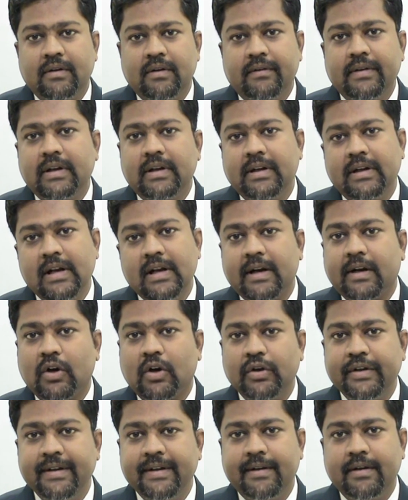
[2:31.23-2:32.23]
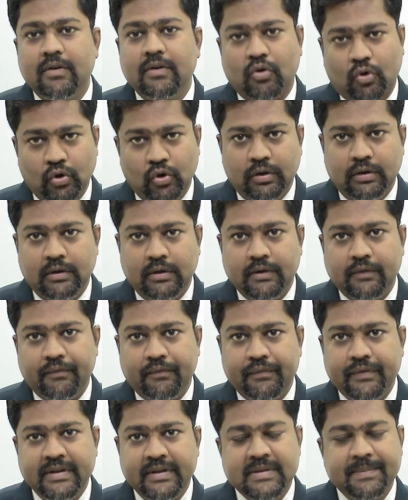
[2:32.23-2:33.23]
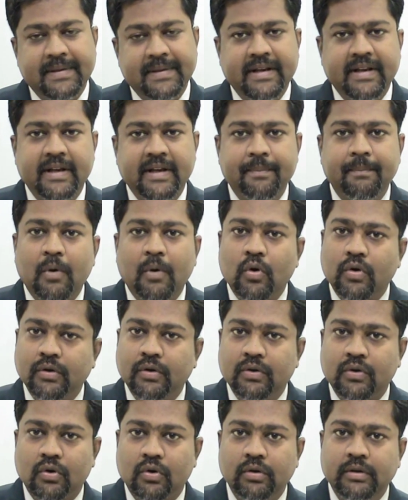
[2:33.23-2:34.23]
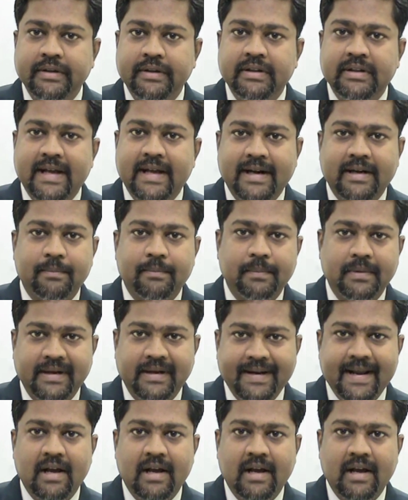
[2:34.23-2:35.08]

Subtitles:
where electronic role is playing important role in that